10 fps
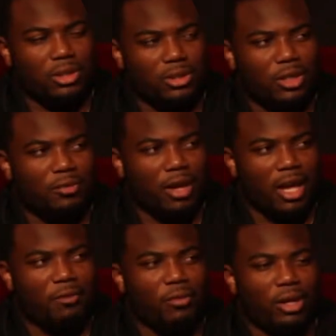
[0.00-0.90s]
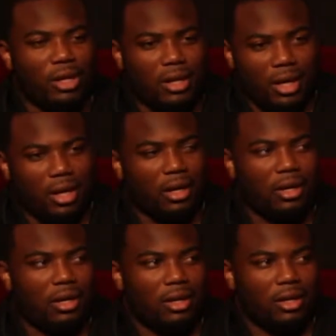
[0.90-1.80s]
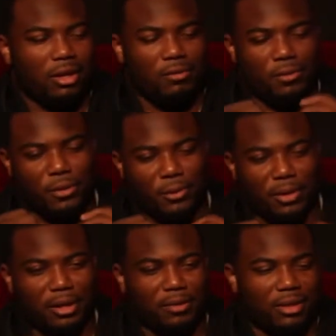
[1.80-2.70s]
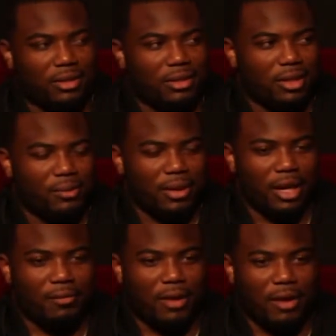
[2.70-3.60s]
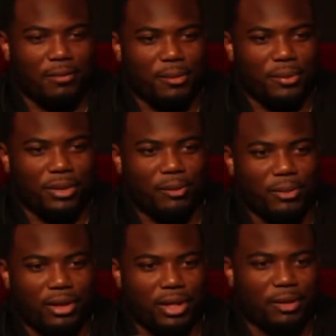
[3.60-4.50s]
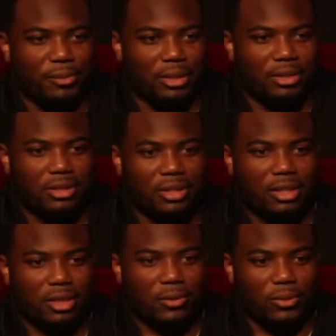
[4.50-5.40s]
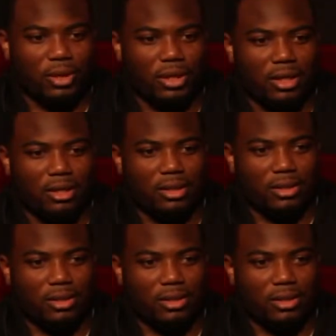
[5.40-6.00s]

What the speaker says: to yourself every day if you don't love it? I mean, I've been put in predicaments with,